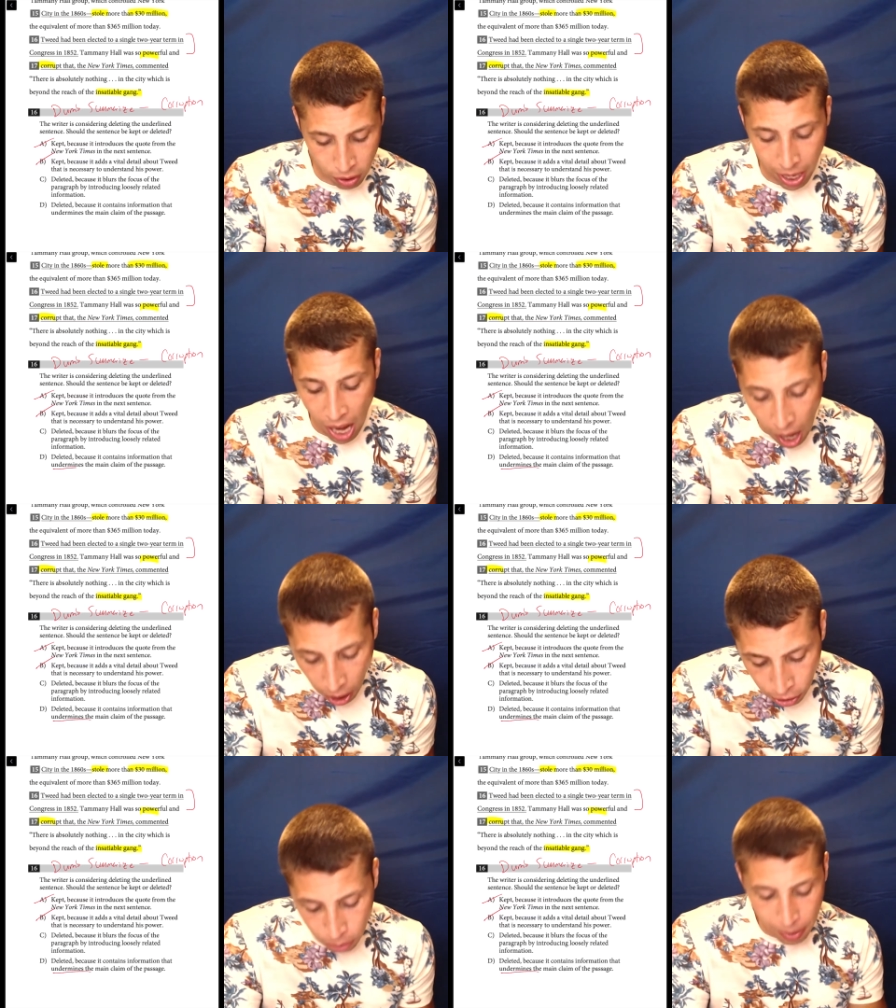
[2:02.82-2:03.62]
that
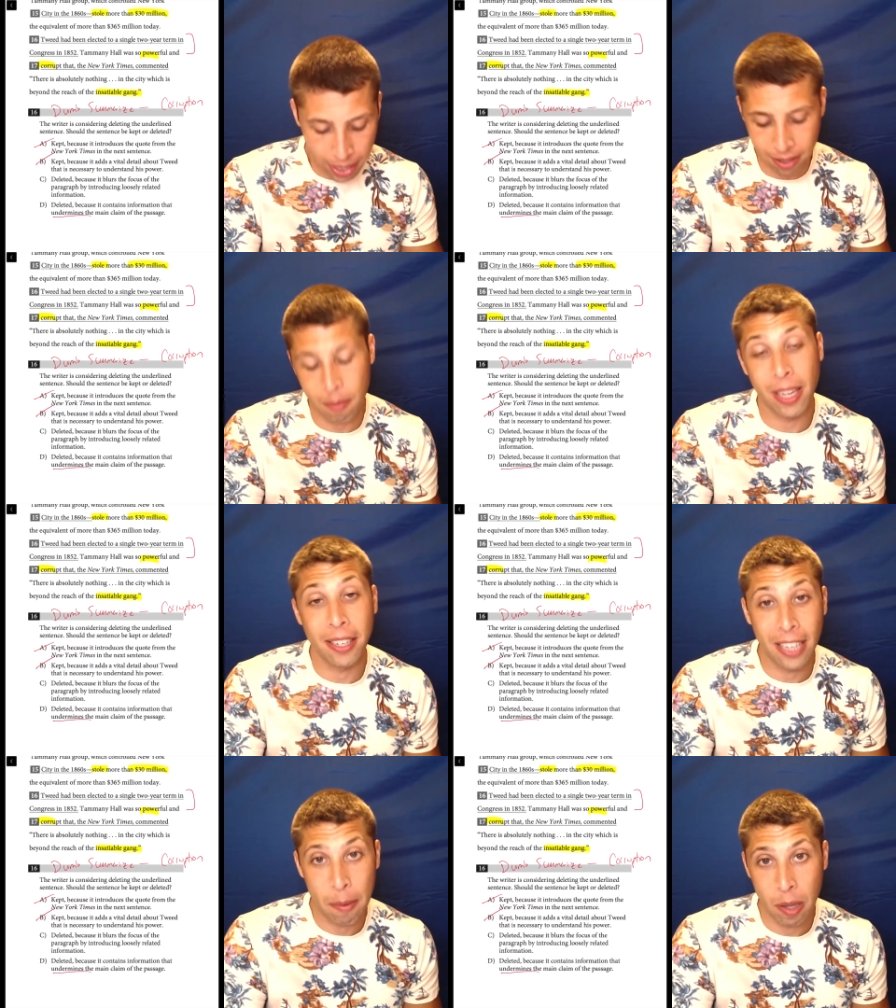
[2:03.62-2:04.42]
undermines the main
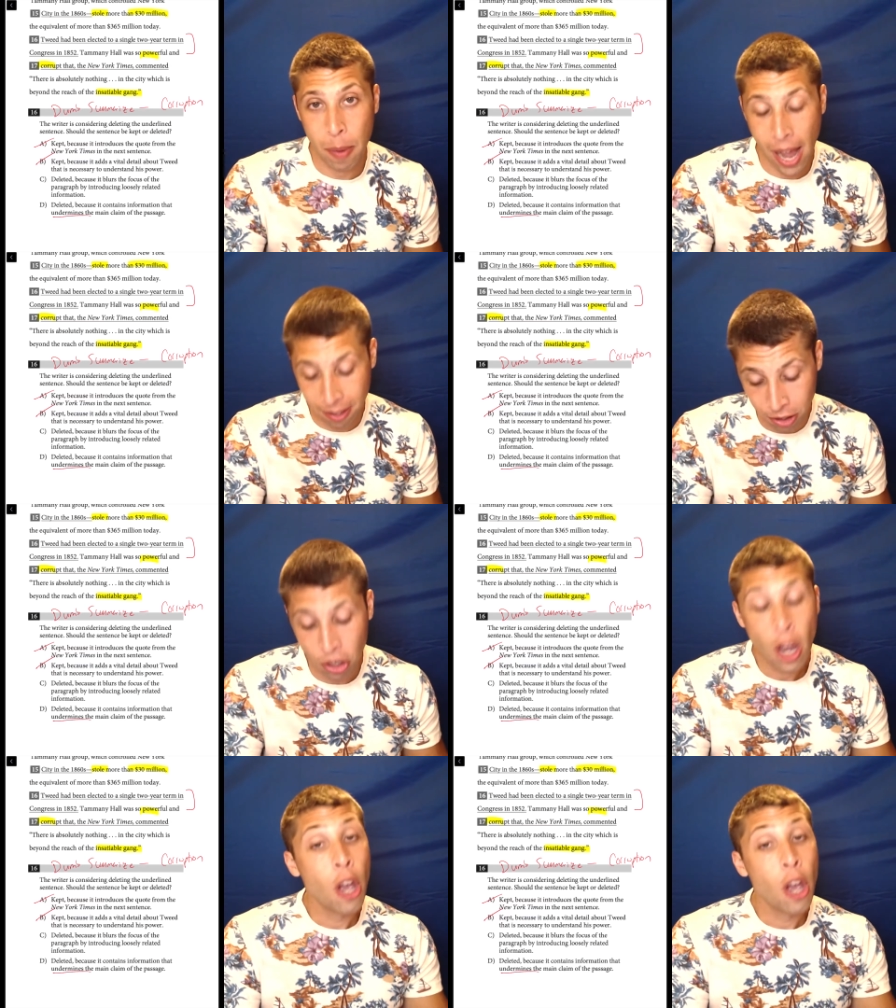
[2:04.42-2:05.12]
claim of the passage.